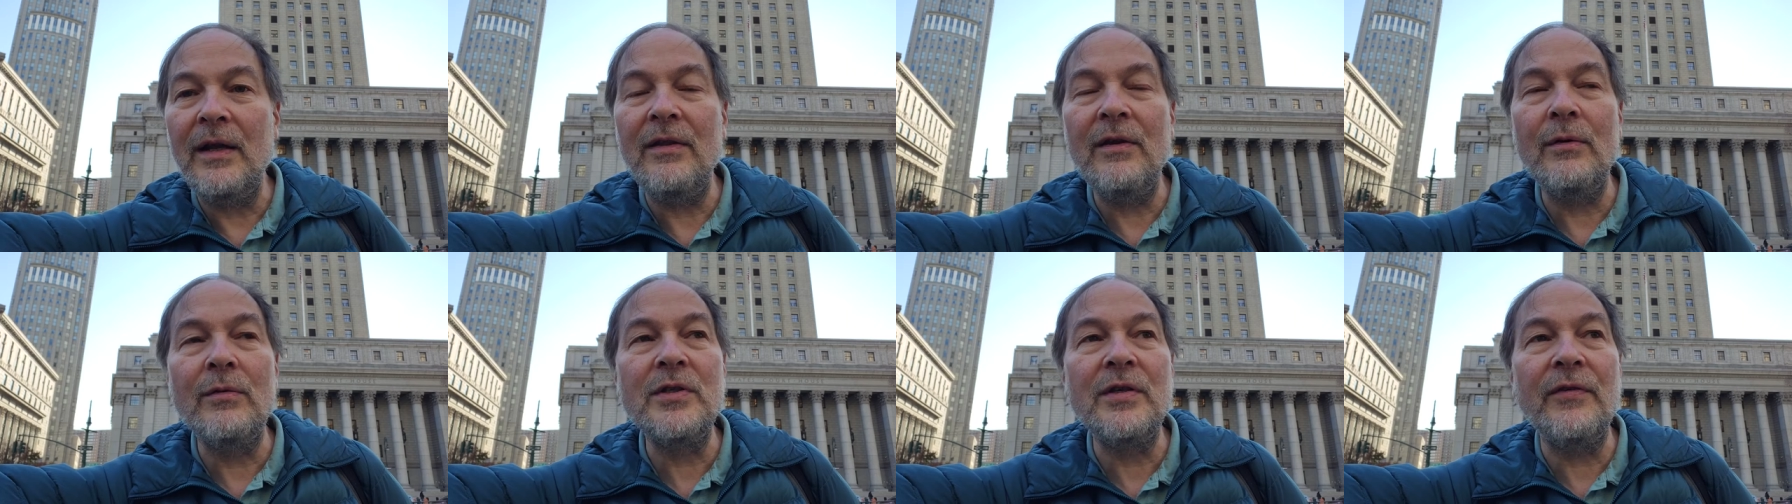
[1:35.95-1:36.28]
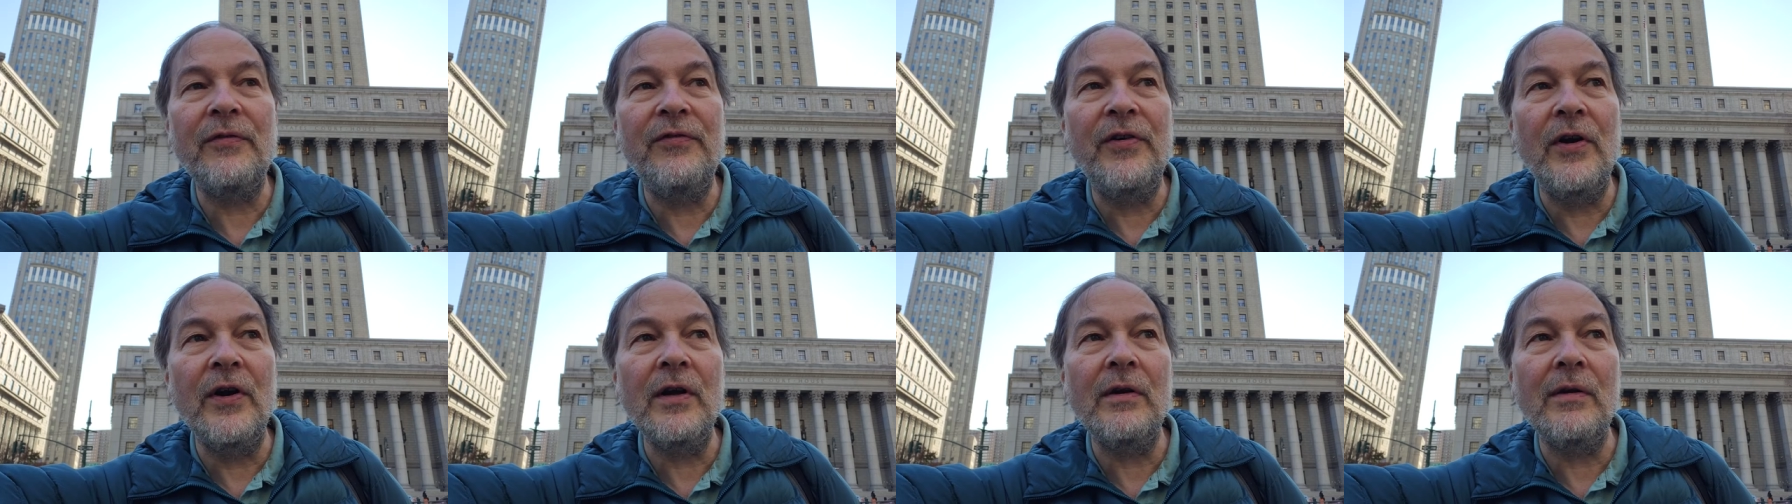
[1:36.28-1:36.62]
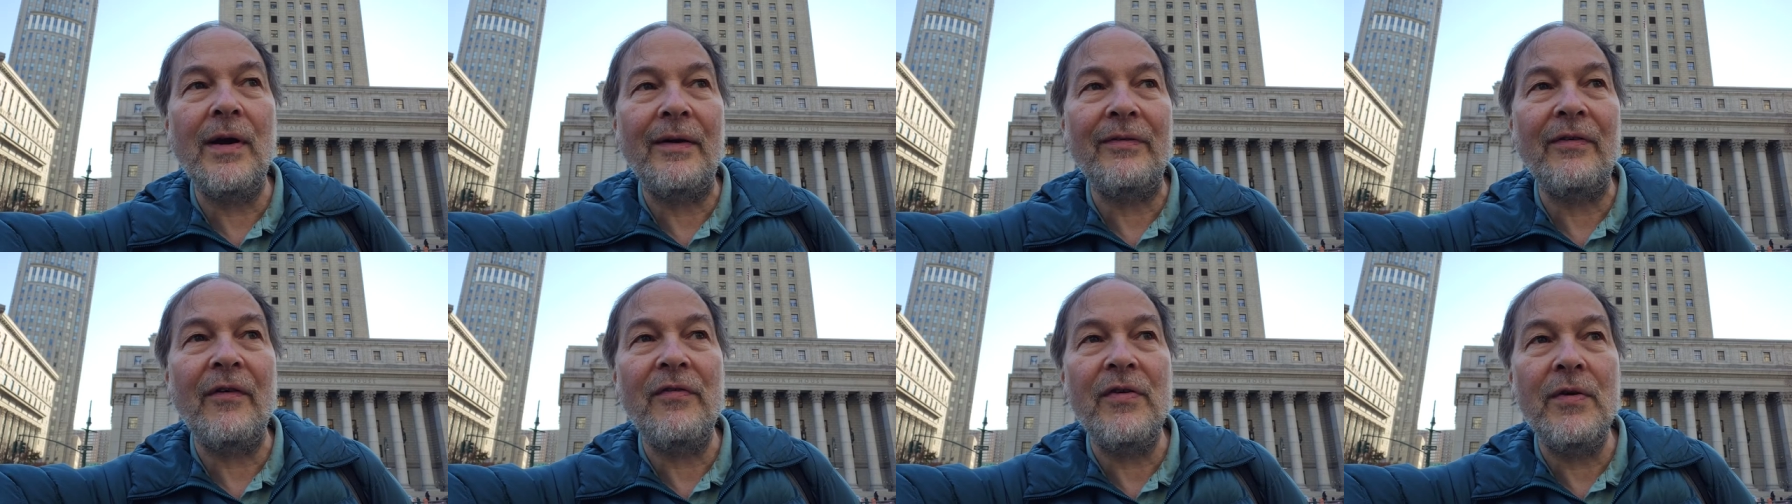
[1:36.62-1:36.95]
And there was a
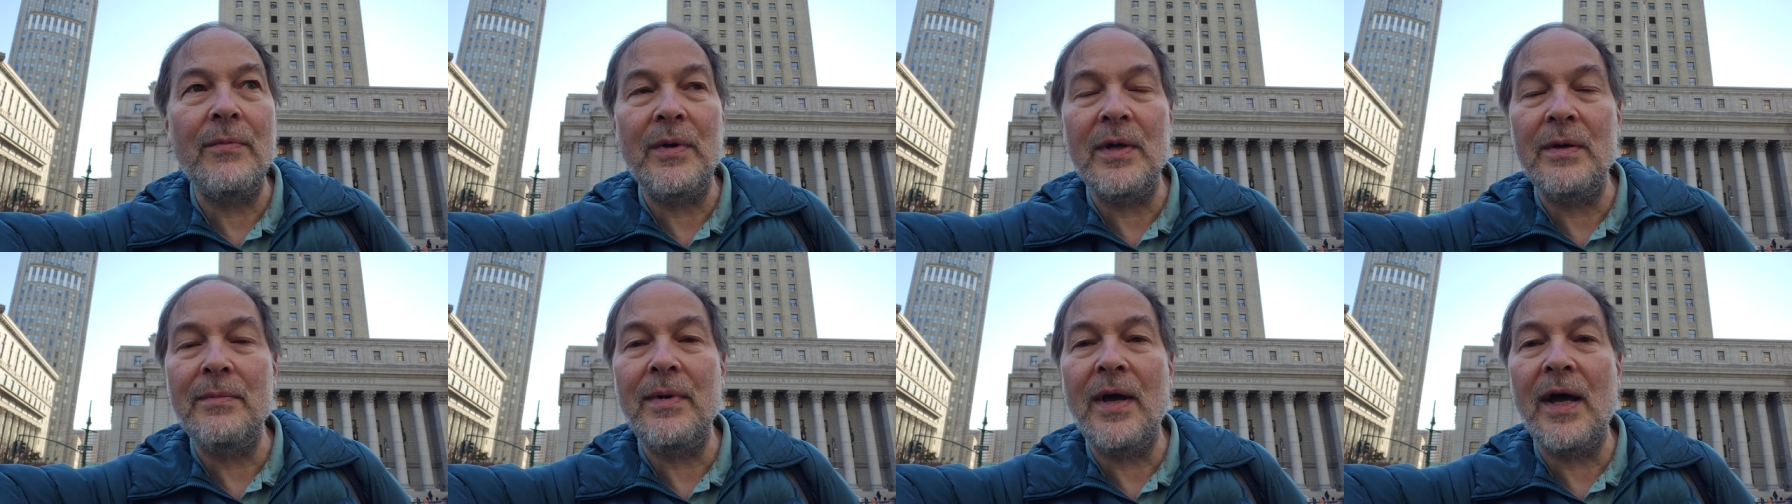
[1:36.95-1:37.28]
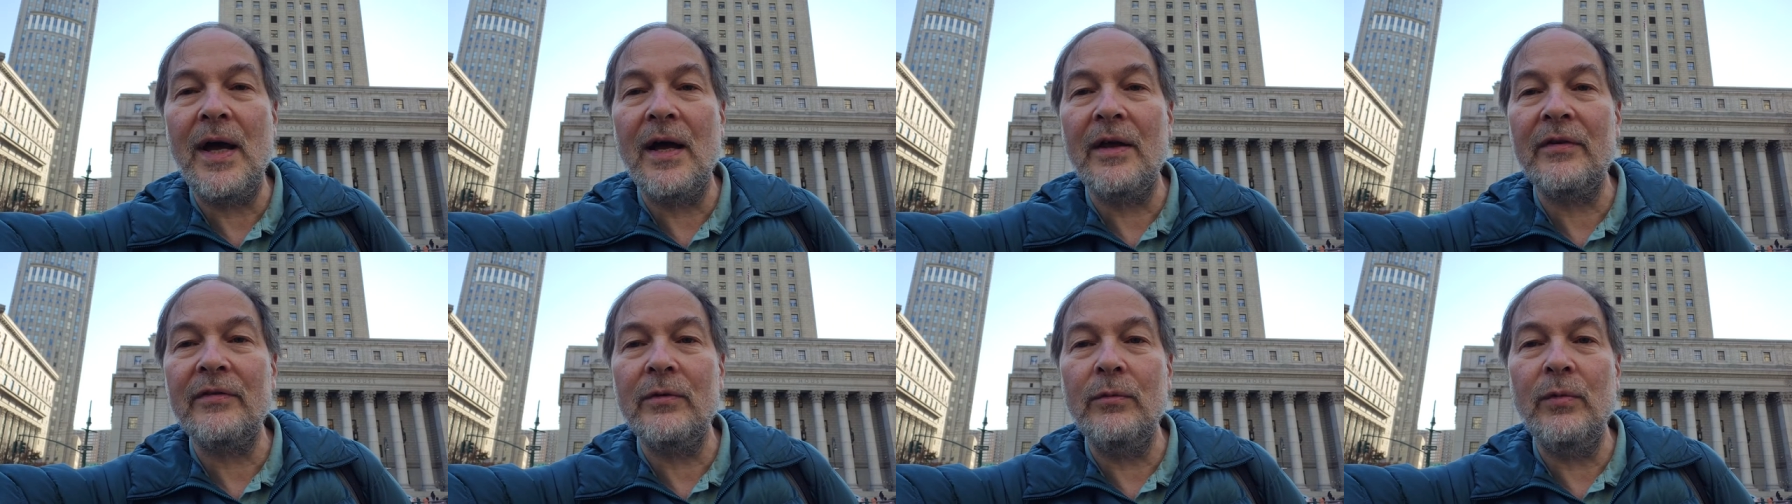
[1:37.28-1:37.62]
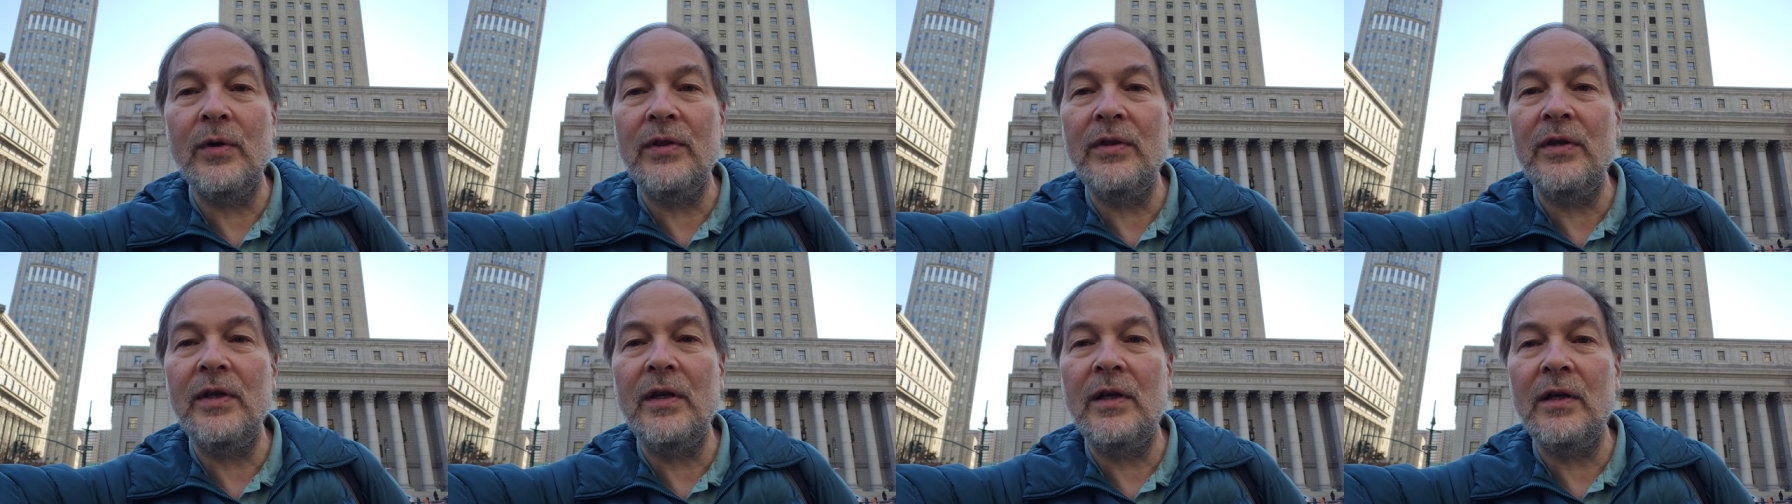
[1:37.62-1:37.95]
photograph of him in a mask
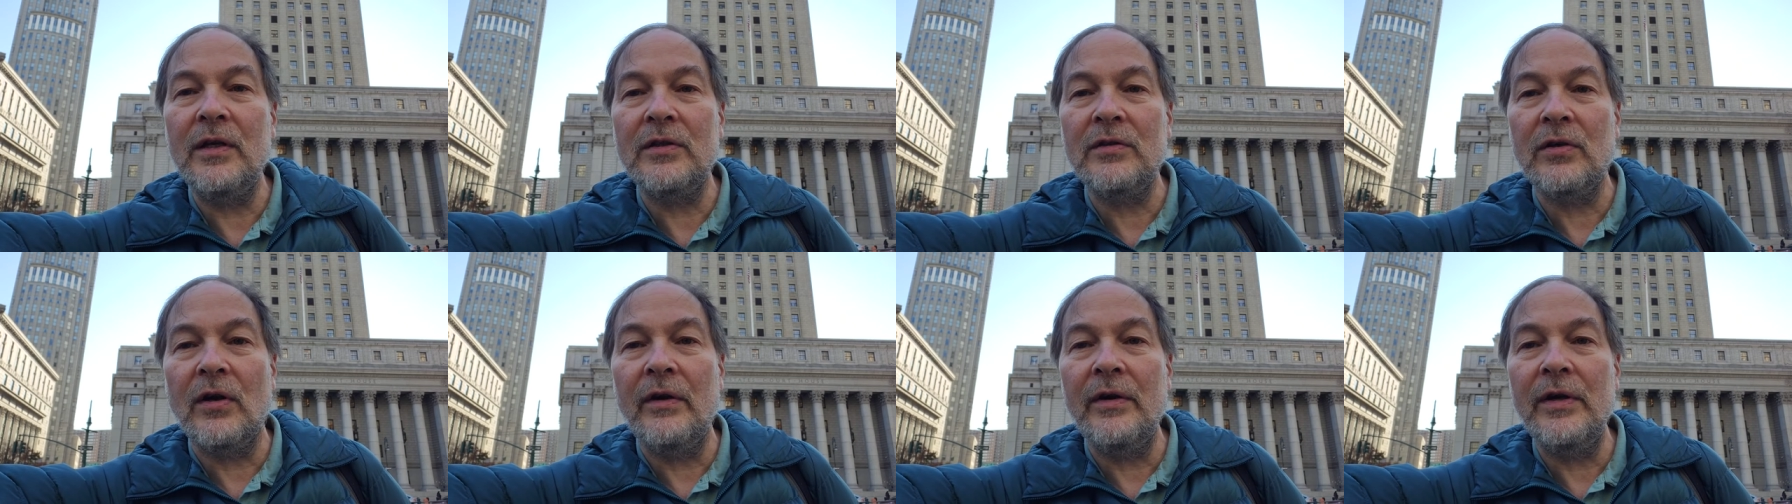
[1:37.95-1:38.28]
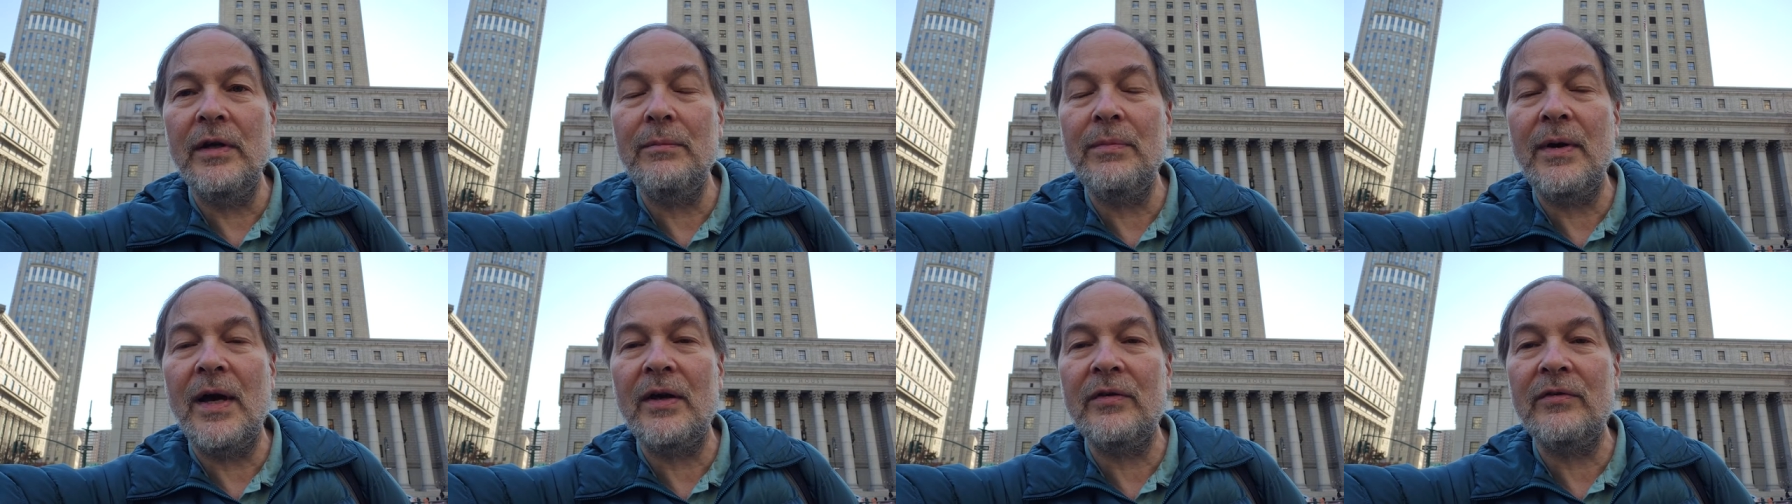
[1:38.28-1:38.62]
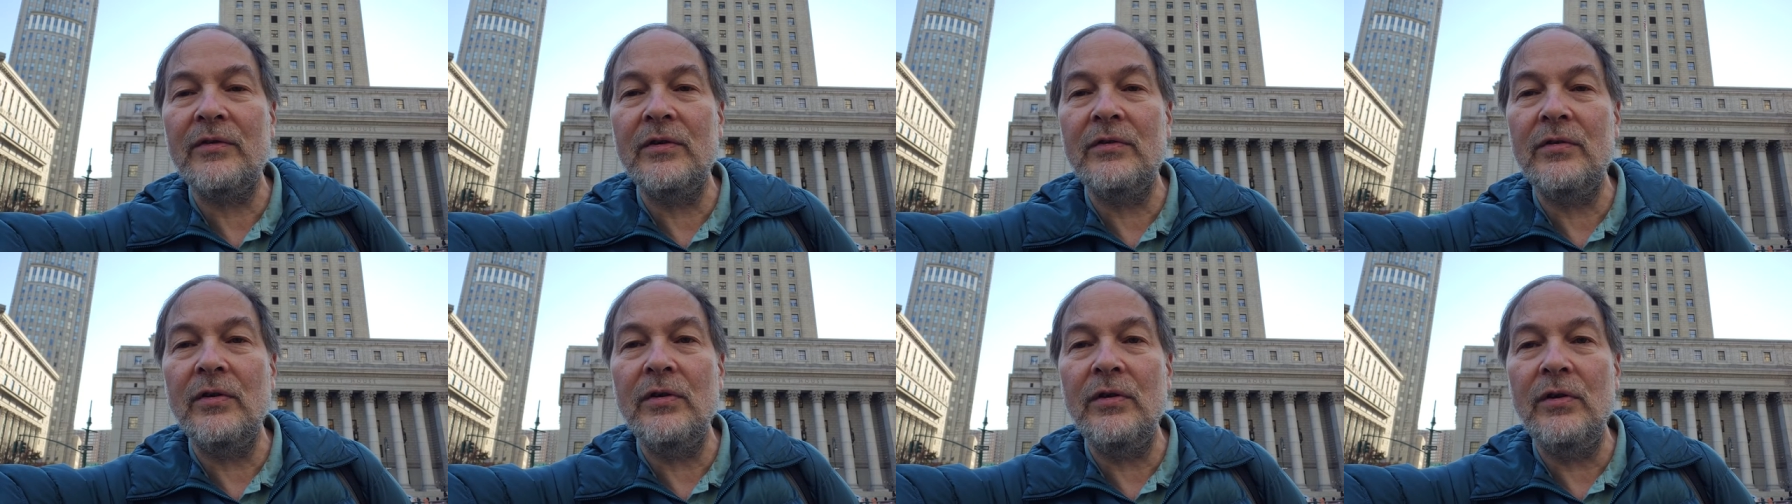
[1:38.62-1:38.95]
with the Qatari
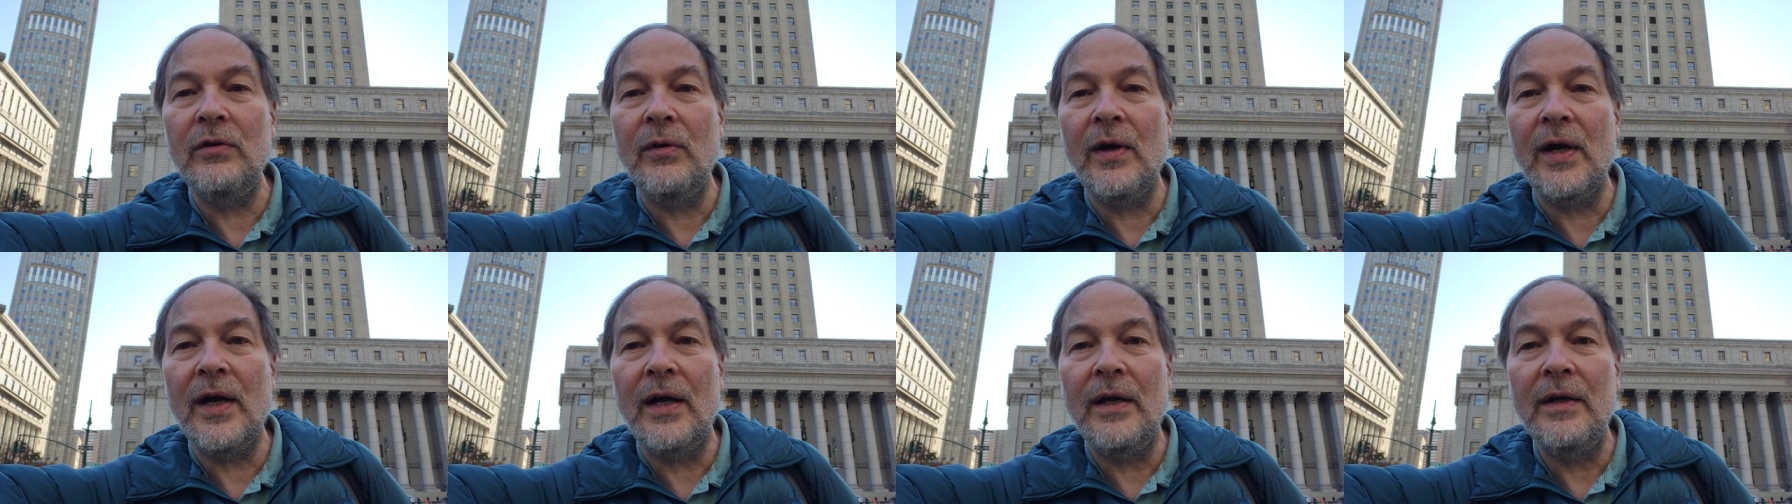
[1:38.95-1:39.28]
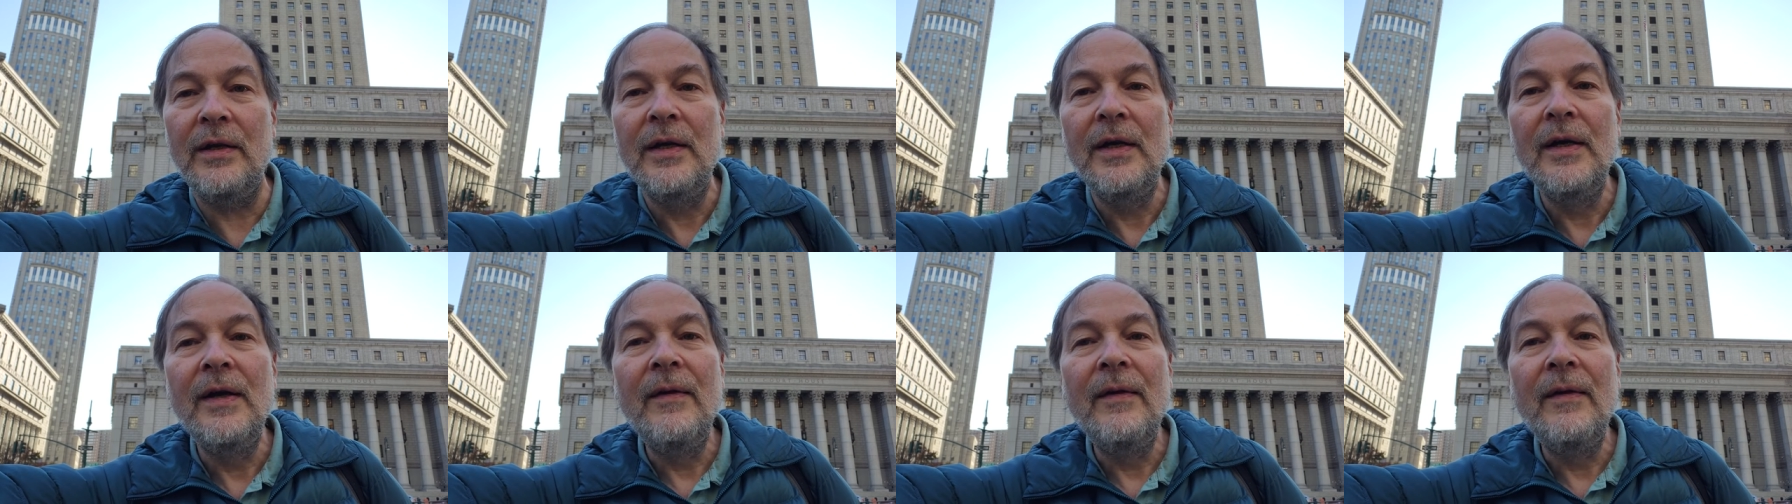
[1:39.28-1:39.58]
ambassador to the UN.